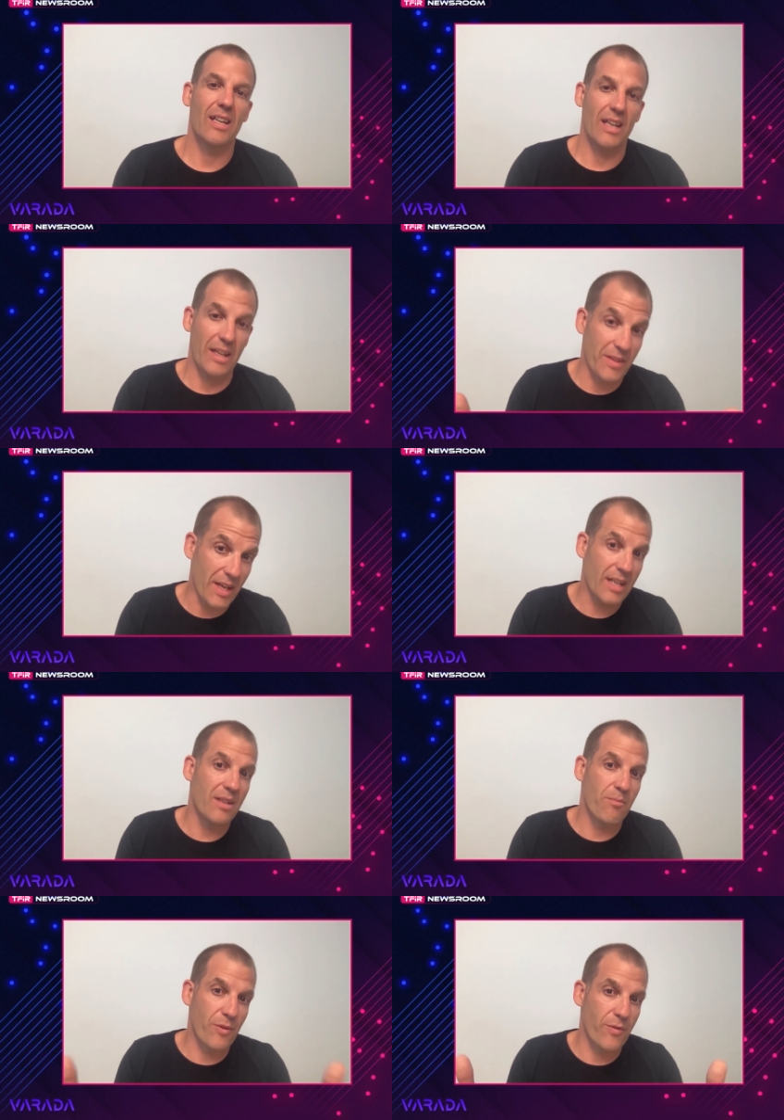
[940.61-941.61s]
and
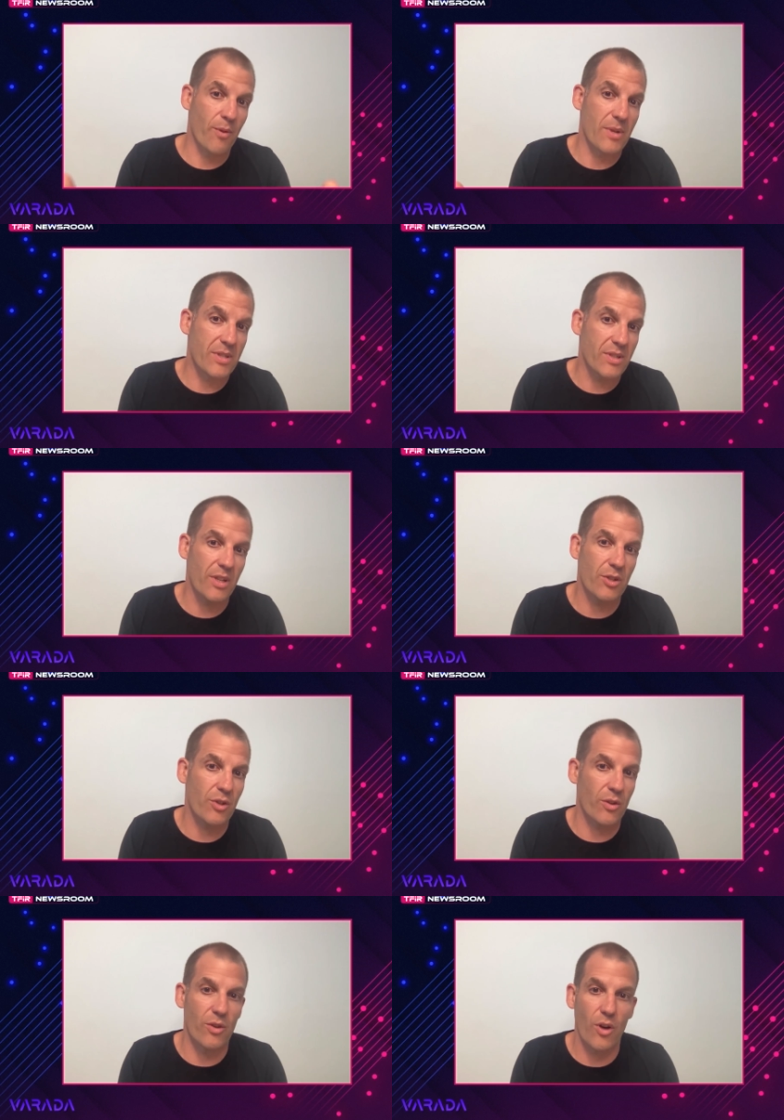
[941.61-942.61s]
then perform a search
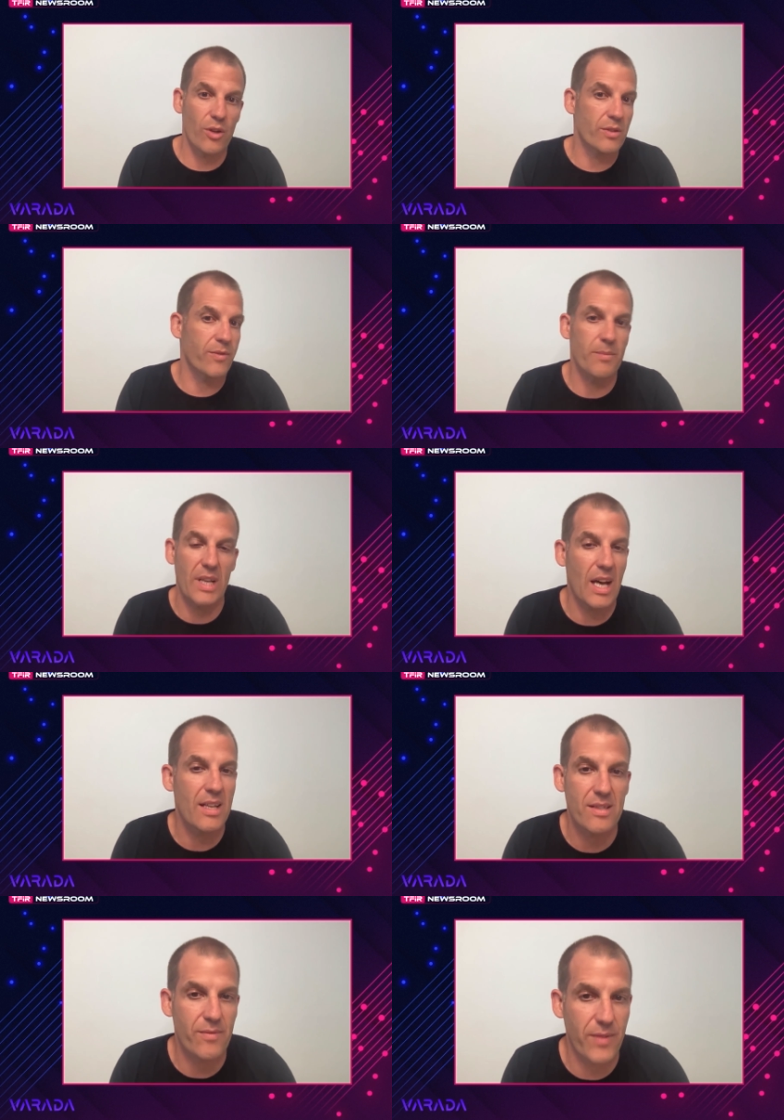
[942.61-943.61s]
on logs from the
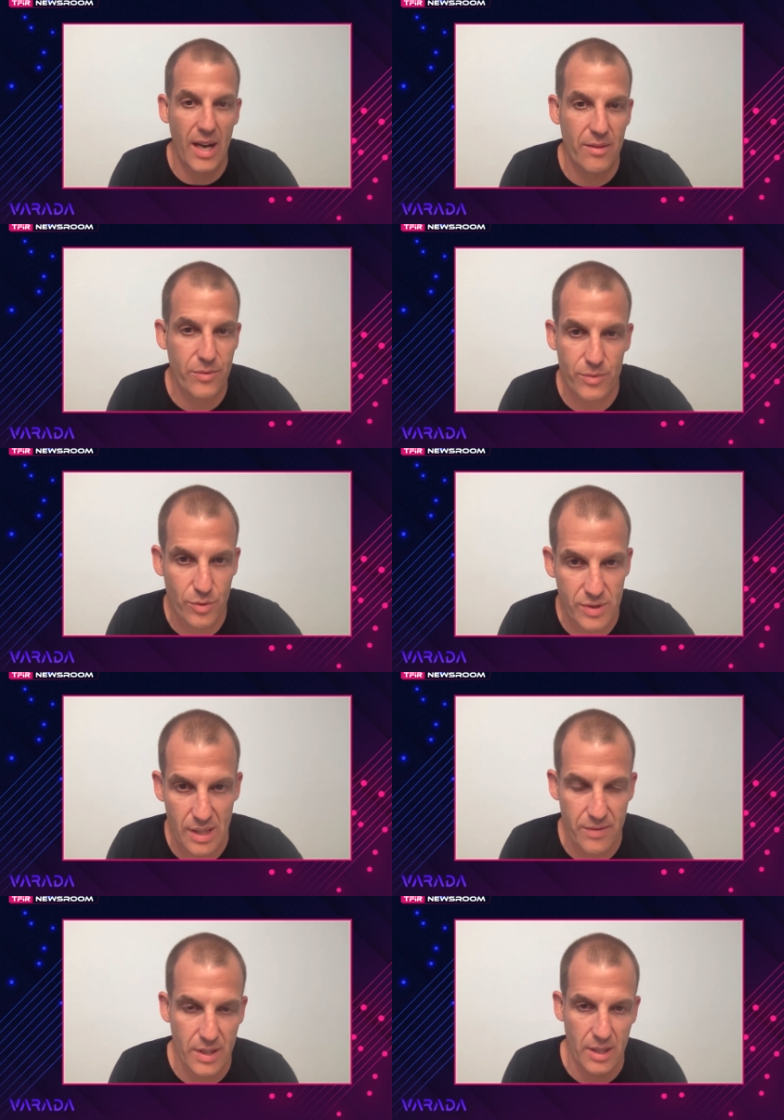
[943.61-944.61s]
last five to
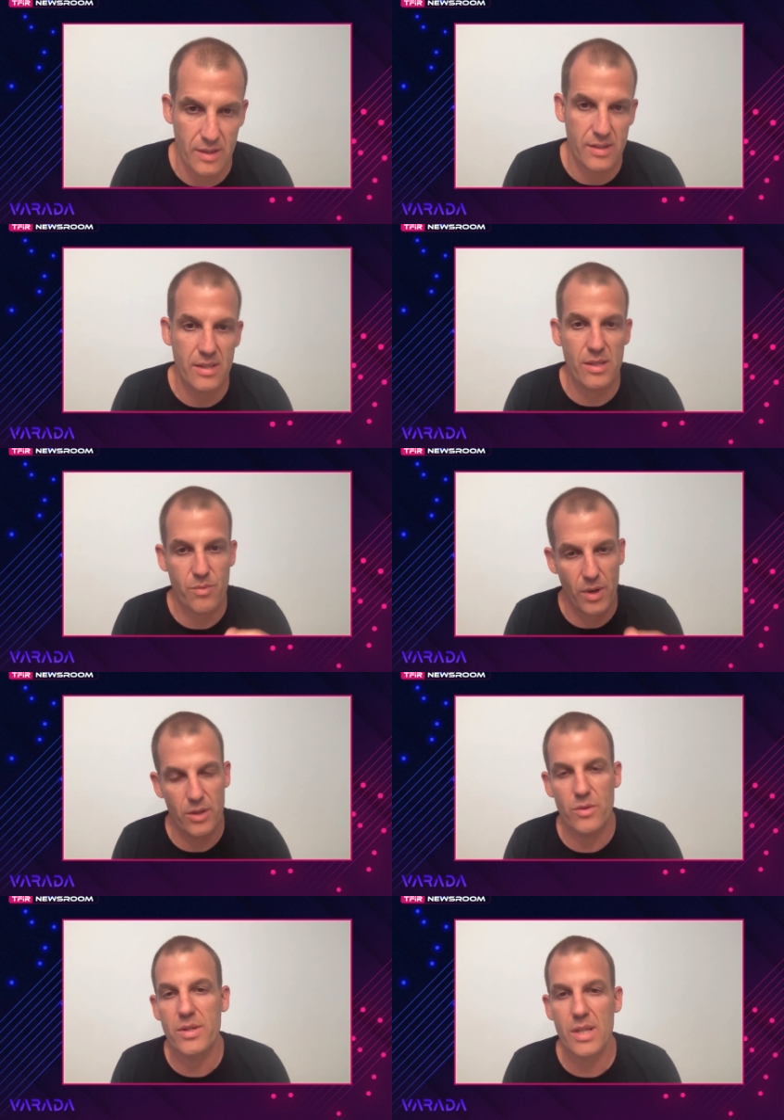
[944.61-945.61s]
seven years. This is
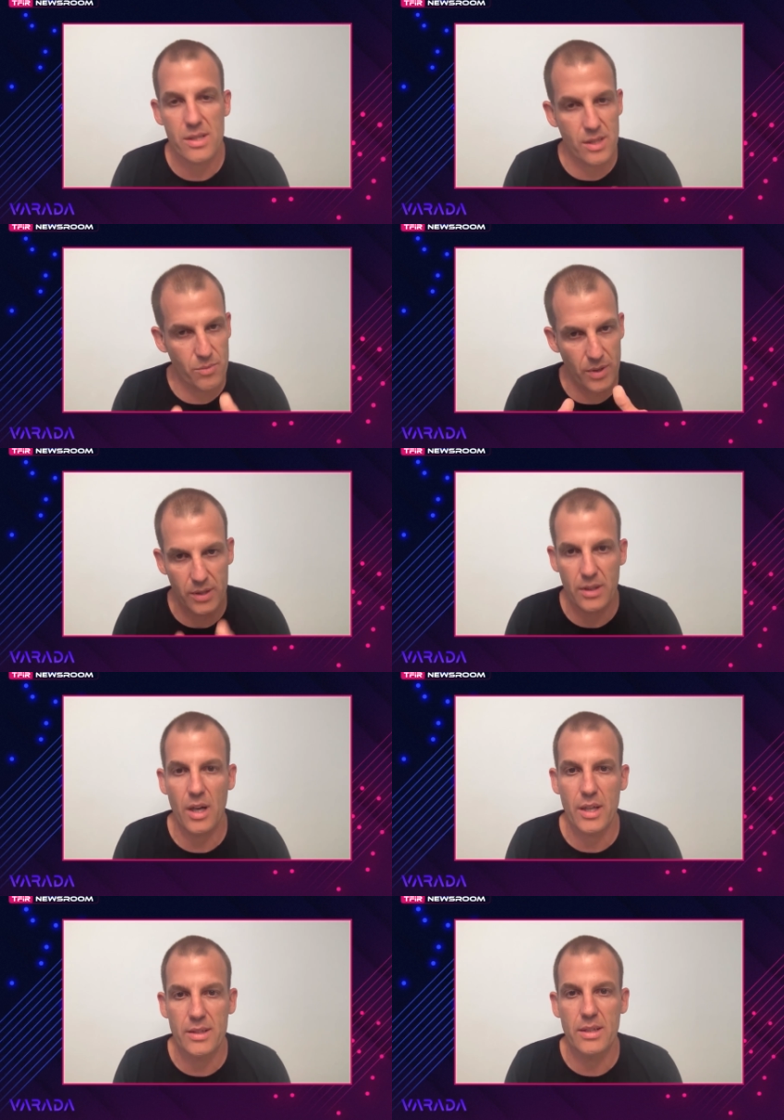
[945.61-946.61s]
one use case that we're
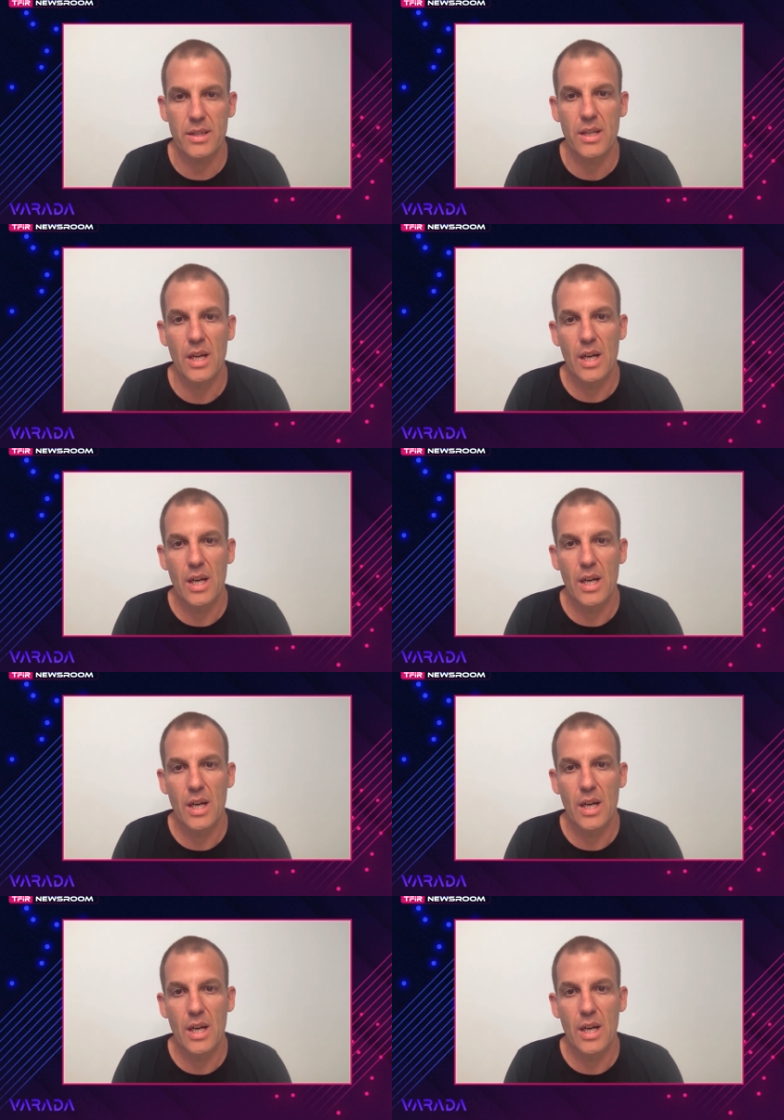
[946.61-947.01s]
targeting.